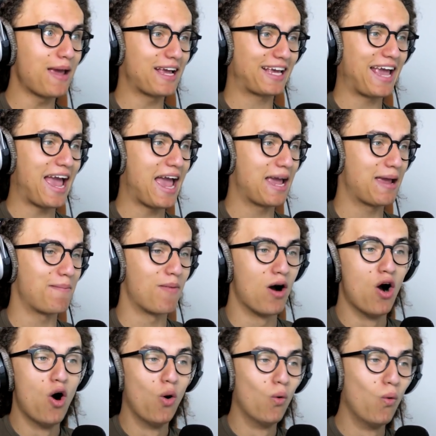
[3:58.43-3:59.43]
me, game?
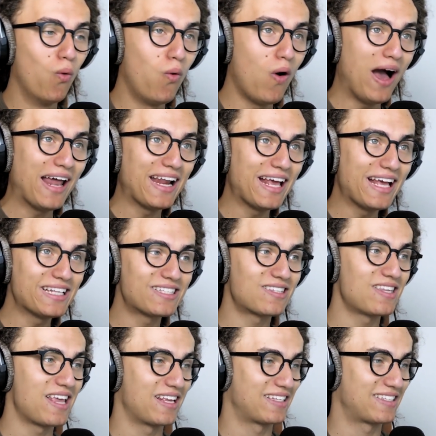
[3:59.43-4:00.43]
What is
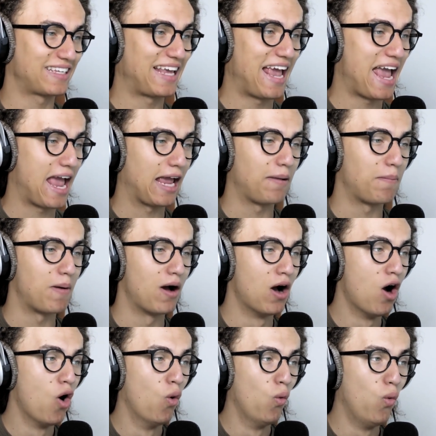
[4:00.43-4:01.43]
this game?
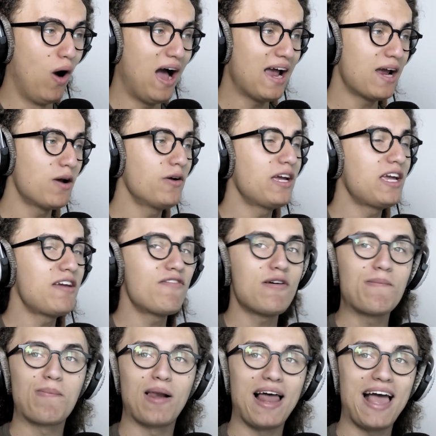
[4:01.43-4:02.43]
Why are we
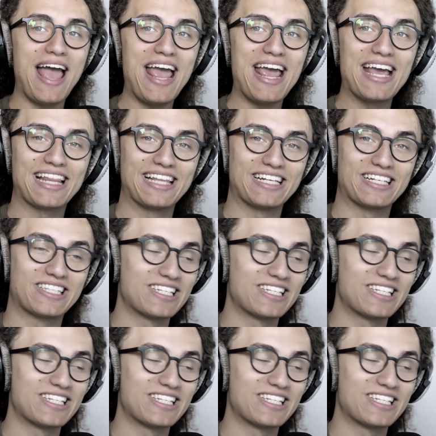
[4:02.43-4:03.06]
even playing this?